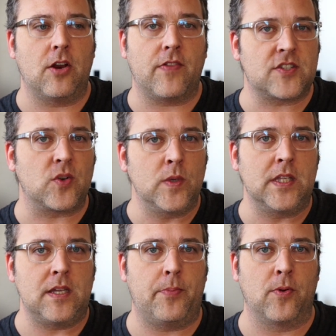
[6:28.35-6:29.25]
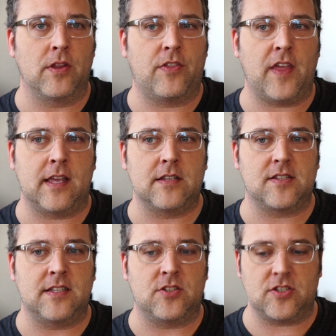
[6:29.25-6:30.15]
you know, that's a really important thing
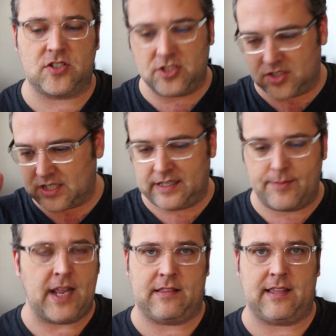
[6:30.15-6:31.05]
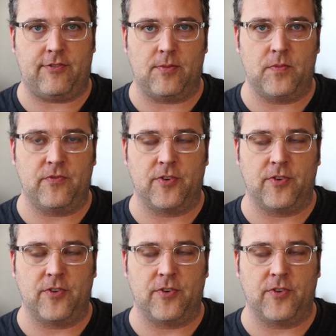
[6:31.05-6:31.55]
is, is just, just eliminate that from,